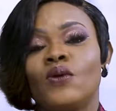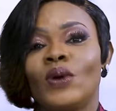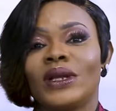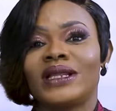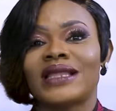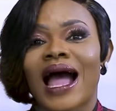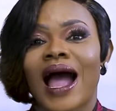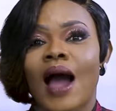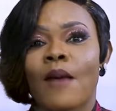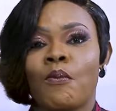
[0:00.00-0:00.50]

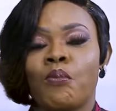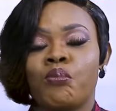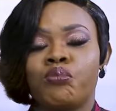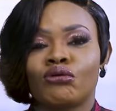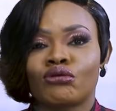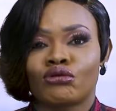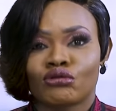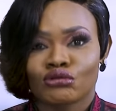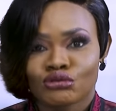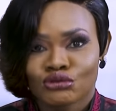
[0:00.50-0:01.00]
with
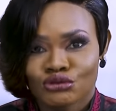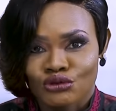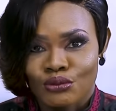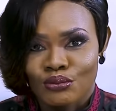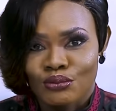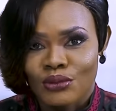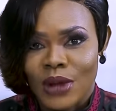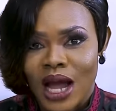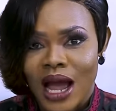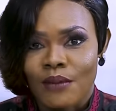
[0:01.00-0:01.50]

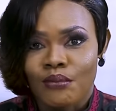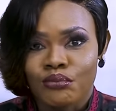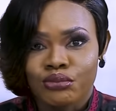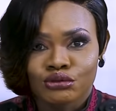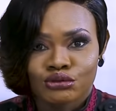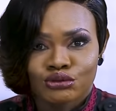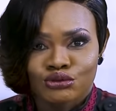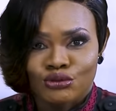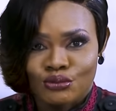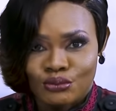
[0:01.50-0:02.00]
abosom
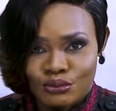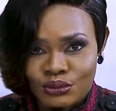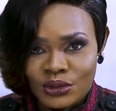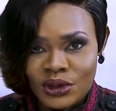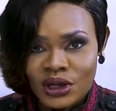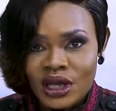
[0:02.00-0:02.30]
abosom,